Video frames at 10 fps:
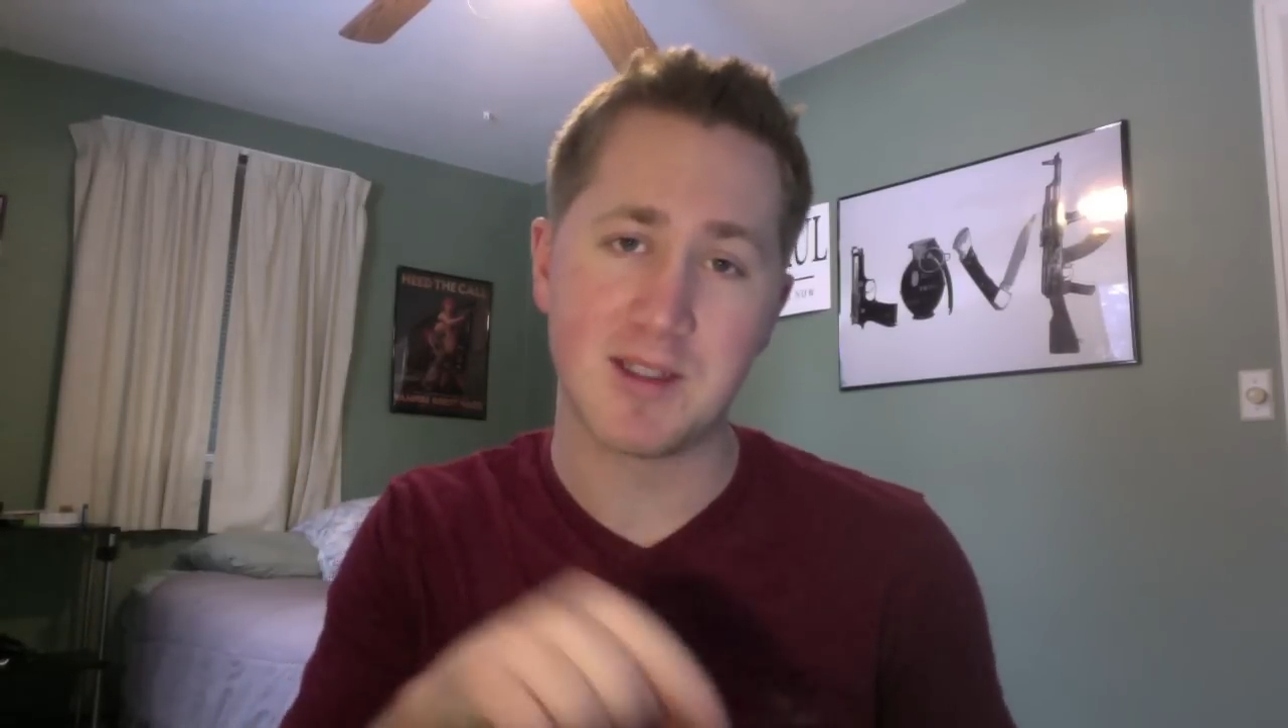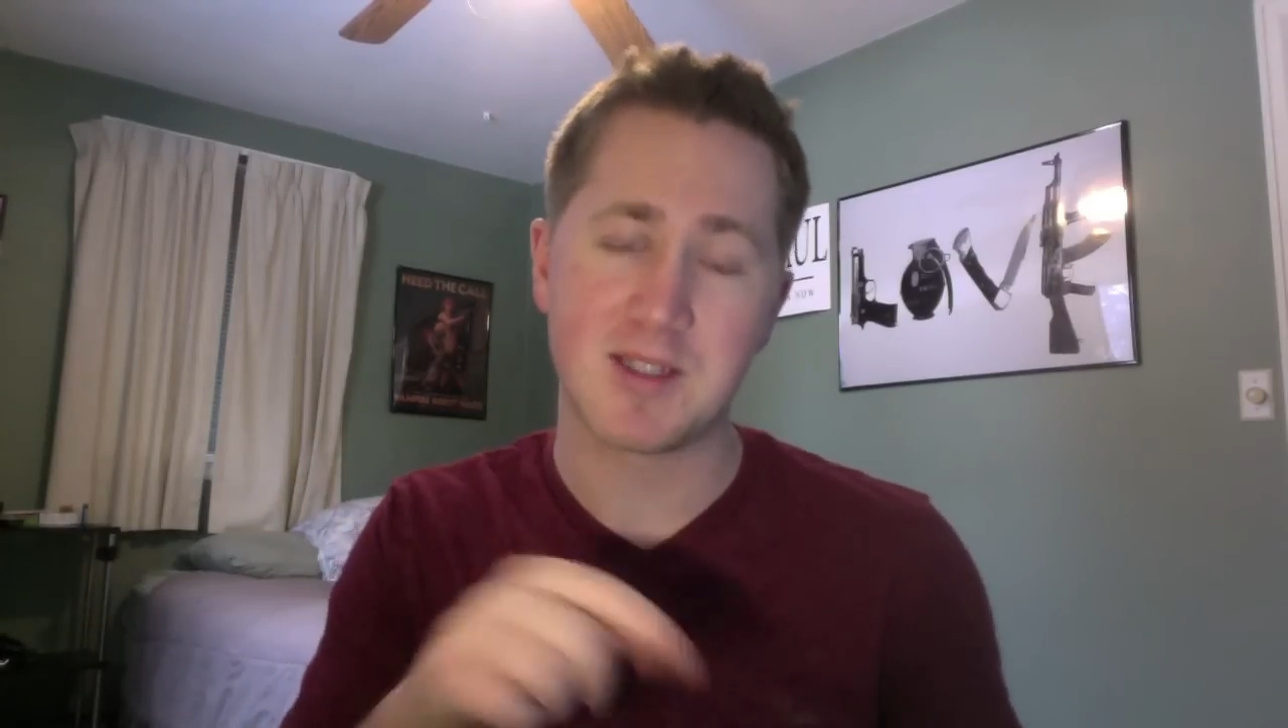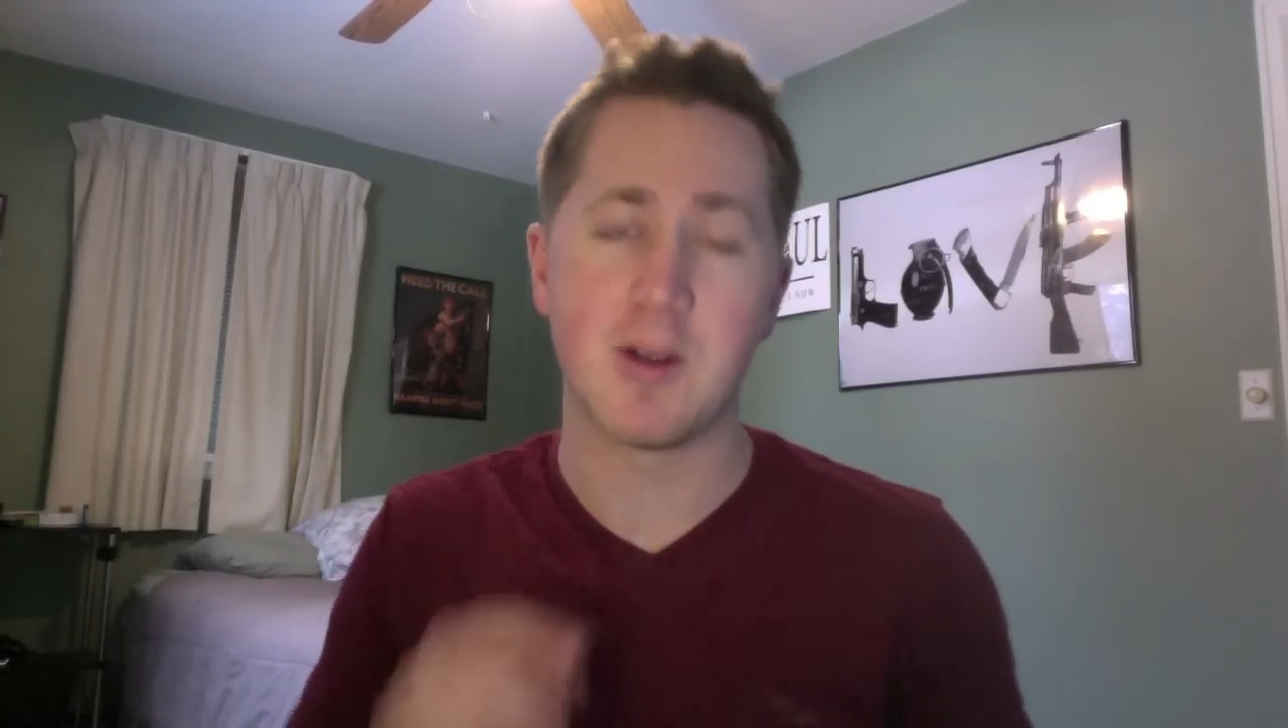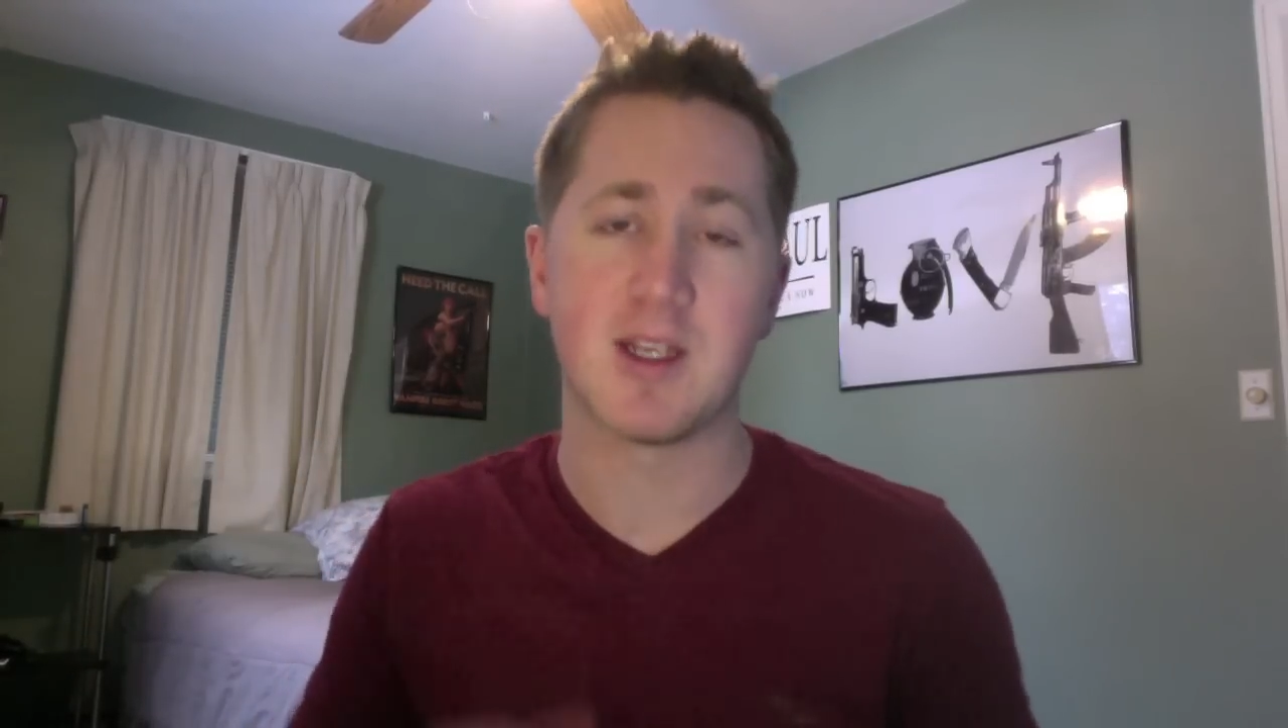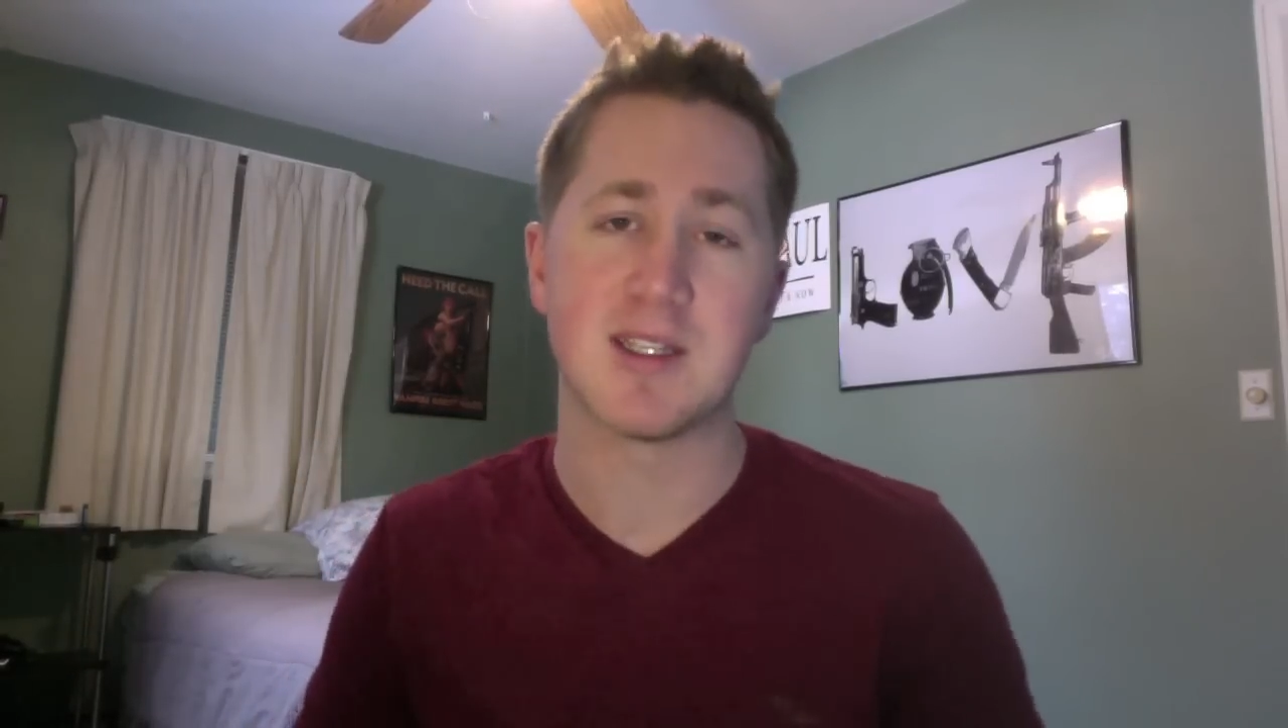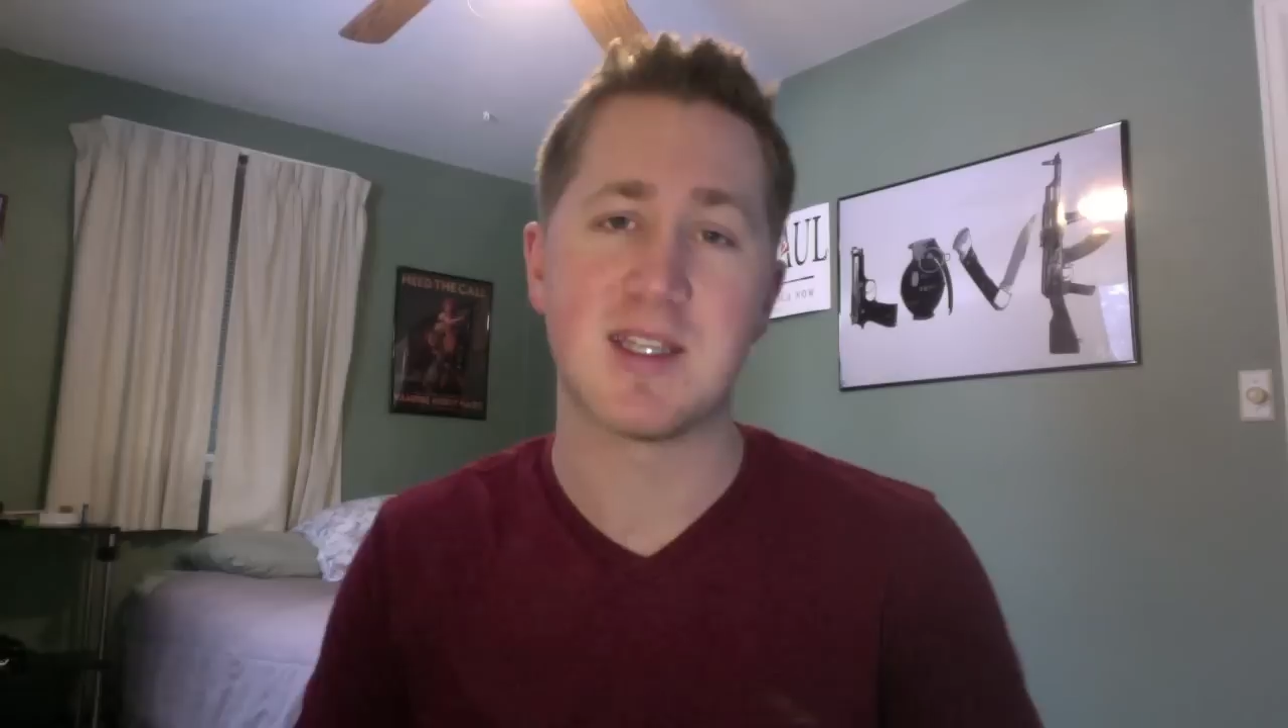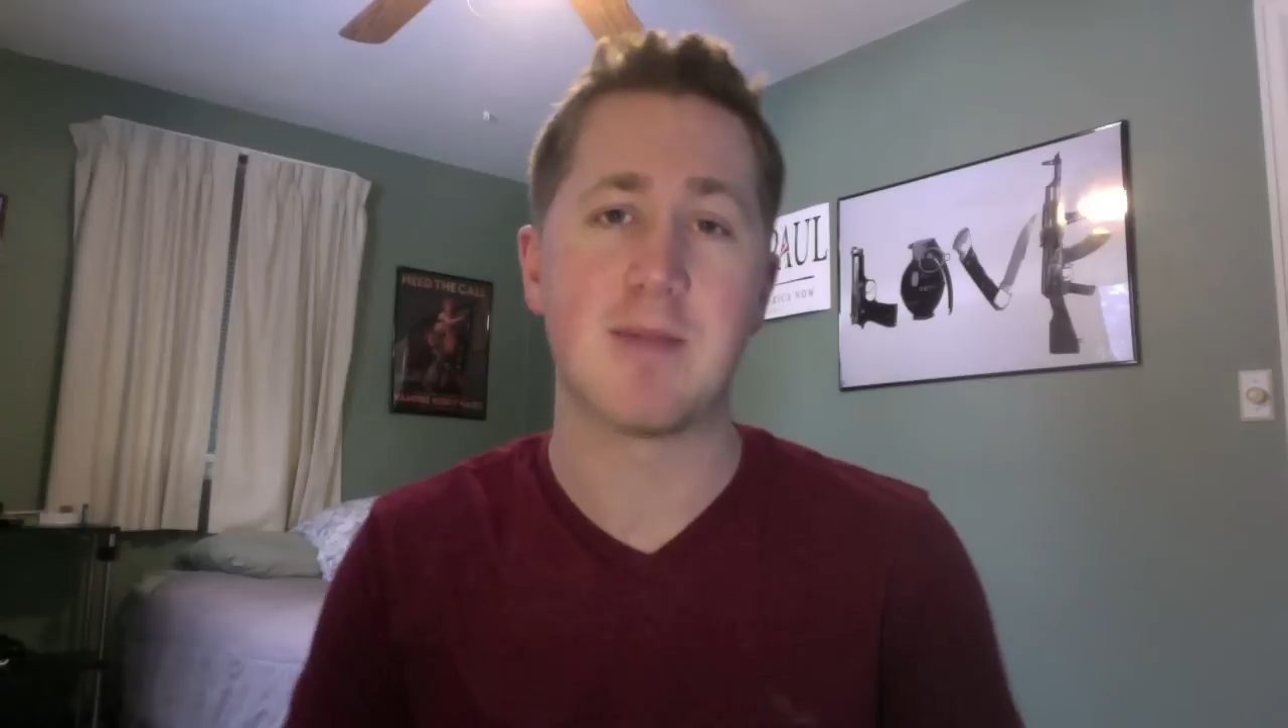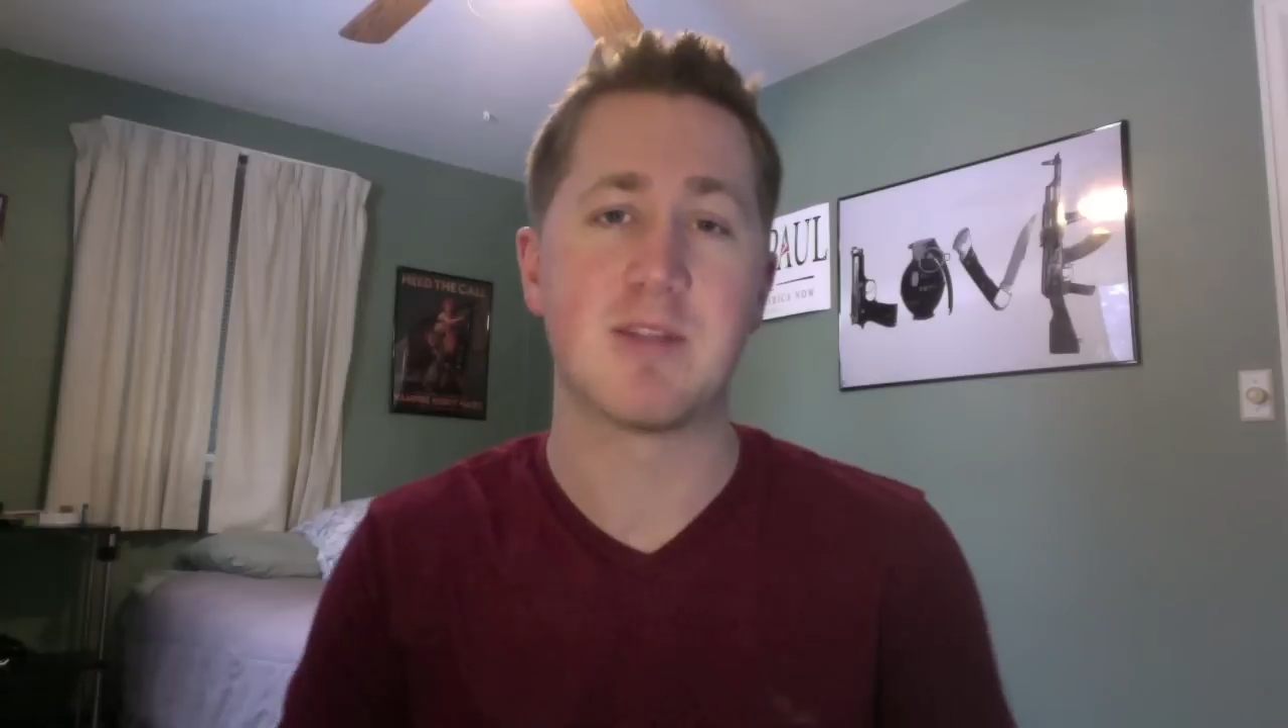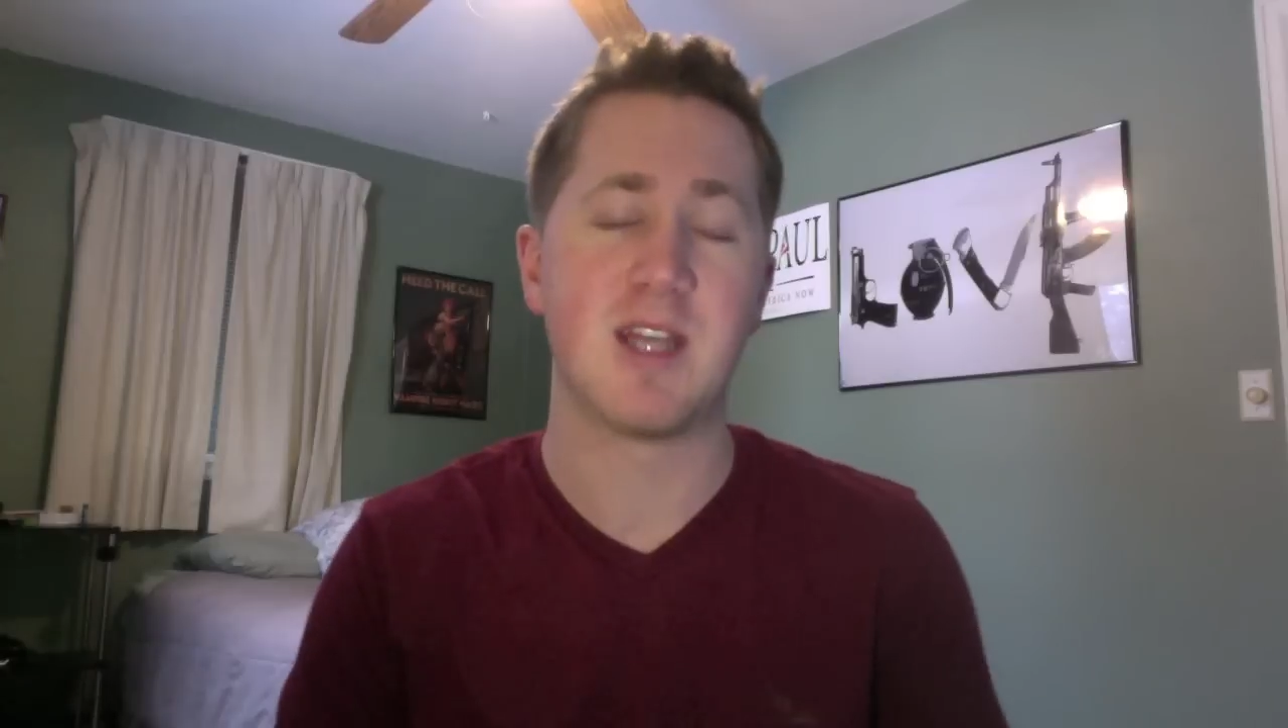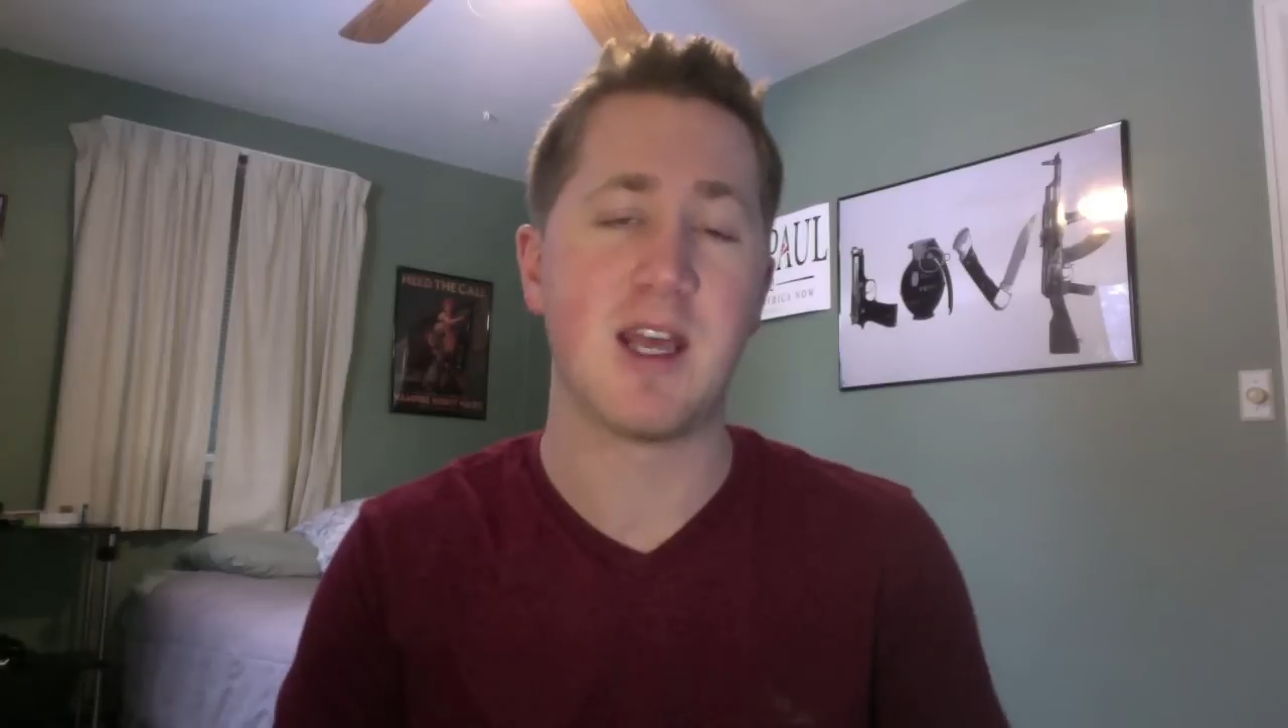so you can stay
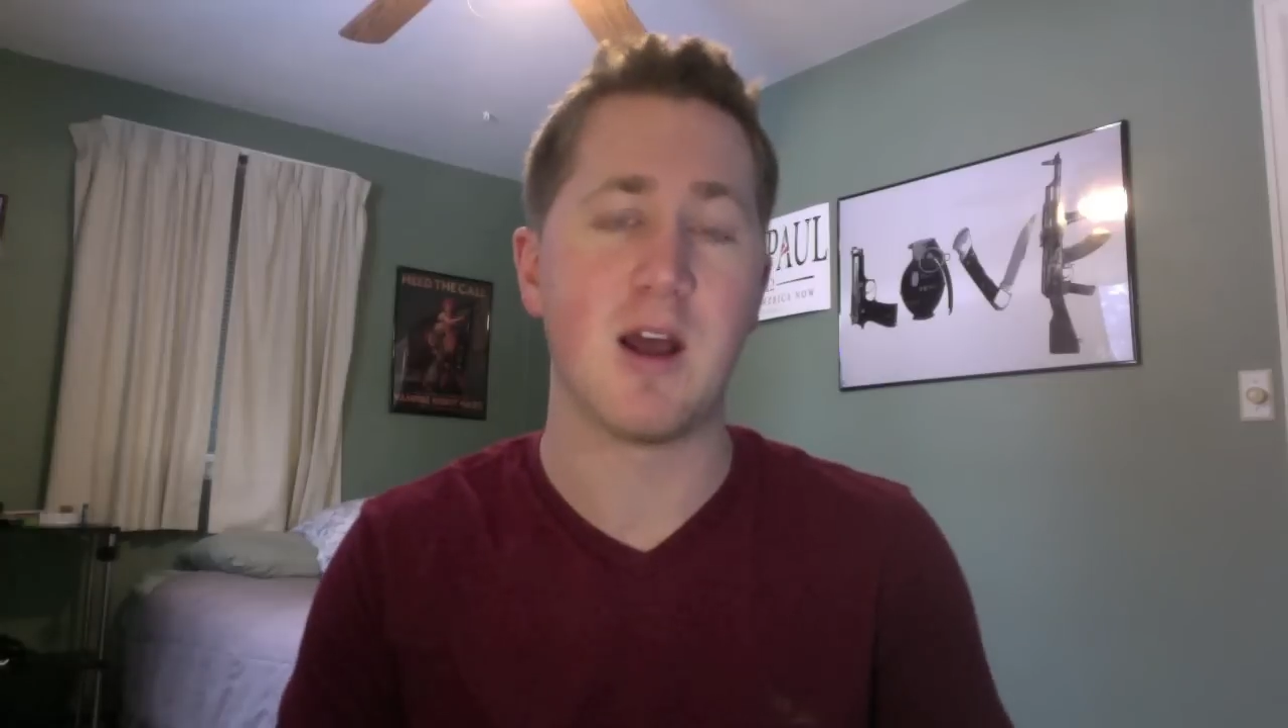up to date